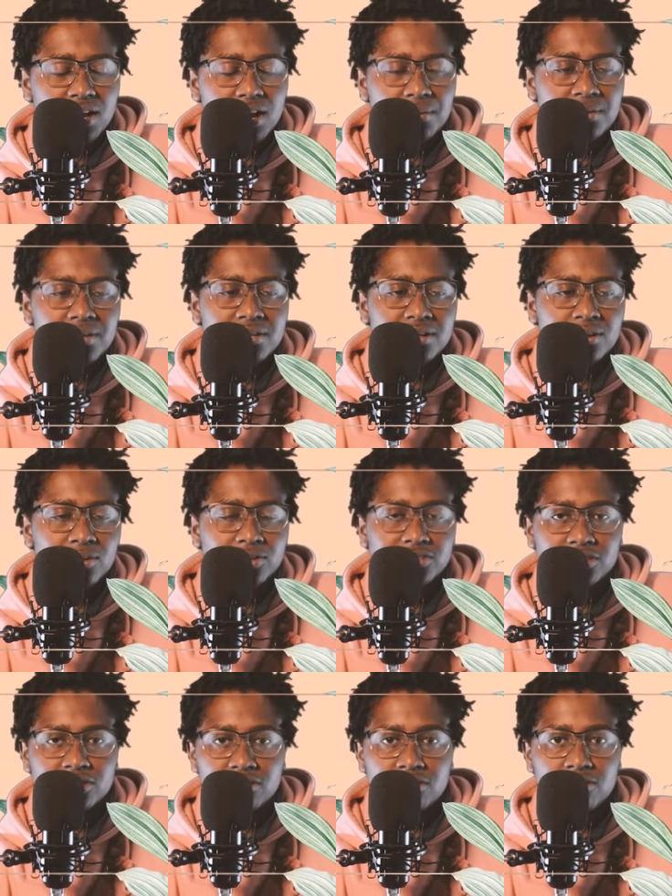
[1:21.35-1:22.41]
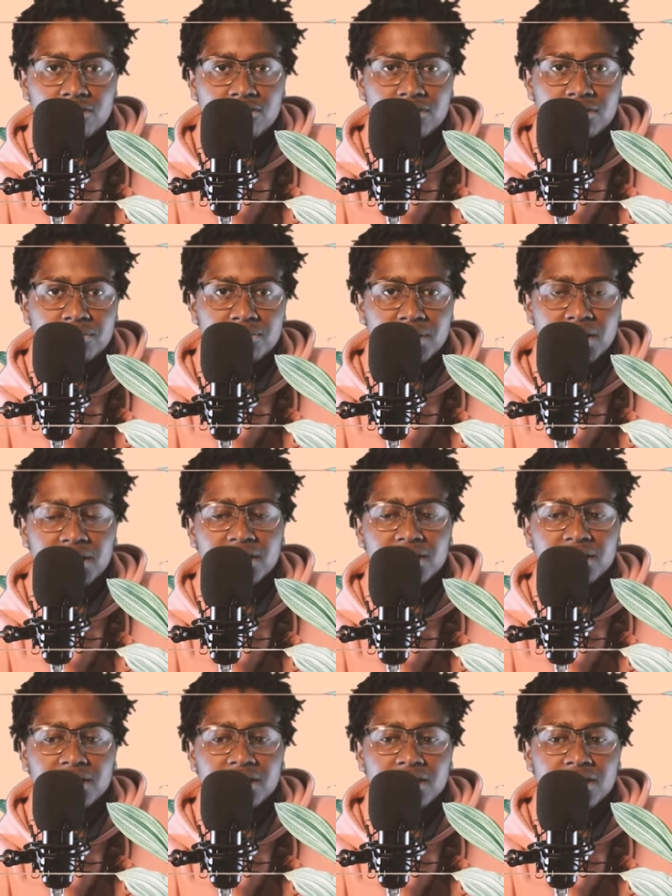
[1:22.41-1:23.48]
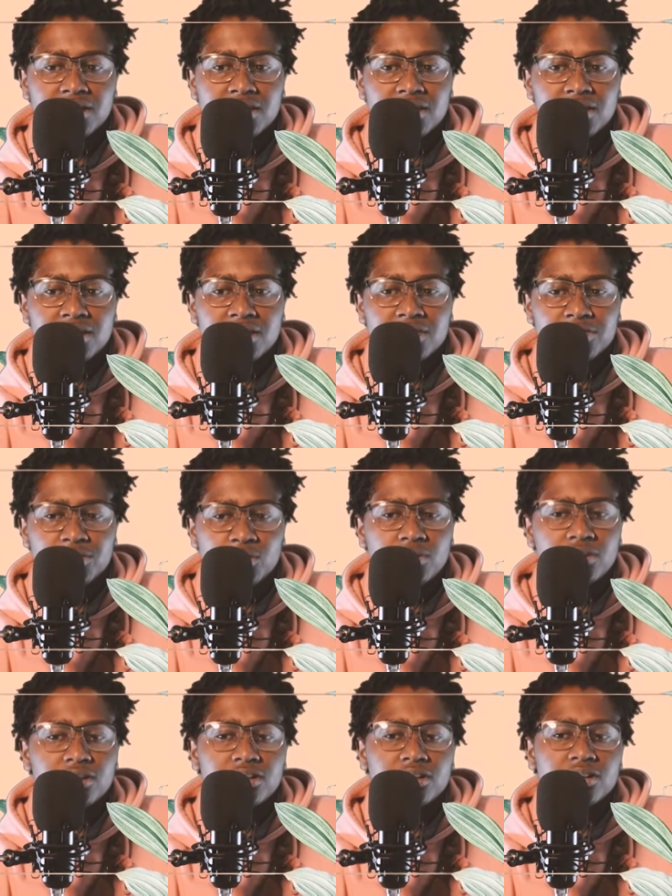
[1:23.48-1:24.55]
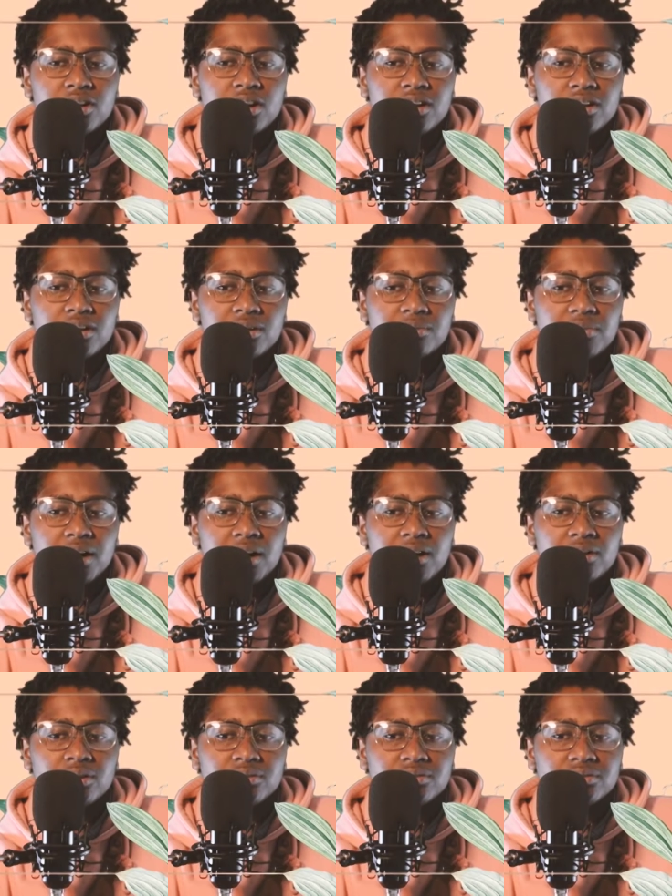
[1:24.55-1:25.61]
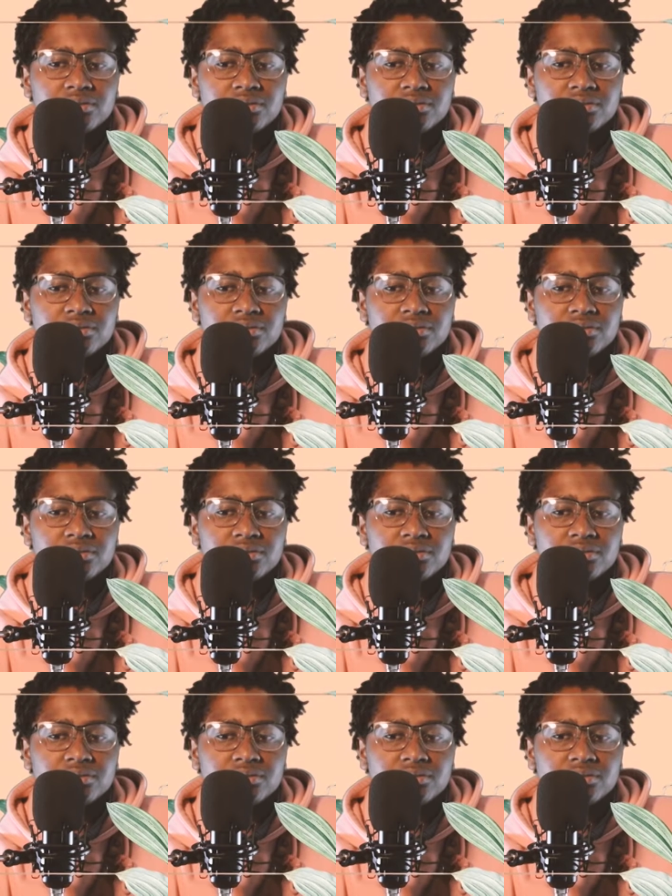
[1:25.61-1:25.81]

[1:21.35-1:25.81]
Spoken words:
I wasn't alone, but I thought a lot about